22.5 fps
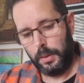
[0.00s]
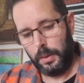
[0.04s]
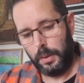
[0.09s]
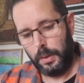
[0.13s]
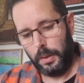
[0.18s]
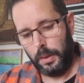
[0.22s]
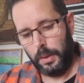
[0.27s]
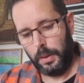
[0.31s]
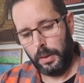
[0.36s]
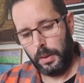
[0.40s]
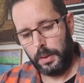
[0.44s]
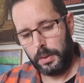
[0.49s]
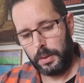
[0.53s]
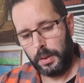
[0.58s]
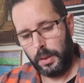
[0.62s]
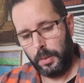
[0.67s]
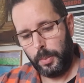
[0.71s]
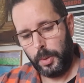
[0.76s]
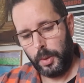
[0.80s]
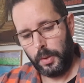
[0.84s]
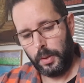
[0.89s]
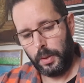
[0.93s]
It's
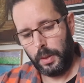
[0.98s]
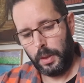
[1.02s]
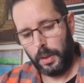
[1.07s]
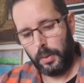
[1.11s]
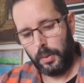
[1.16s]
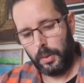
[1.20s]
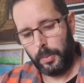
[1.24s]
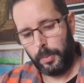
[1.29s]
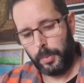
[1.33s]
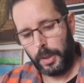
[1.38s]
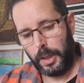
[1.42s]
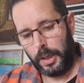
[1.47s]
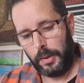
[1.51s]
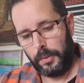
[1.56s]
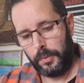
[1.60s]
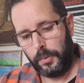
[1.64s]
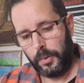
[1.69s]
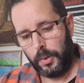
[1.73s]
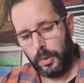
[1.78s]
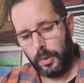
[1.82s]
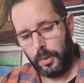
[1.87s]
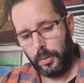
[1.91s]
going to be on a load of
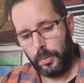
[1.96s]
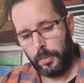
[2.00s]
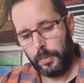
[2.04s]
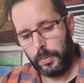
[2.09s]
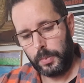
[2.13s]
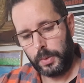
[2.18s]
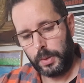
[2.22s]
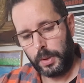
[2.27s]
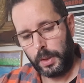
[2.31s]
platforms,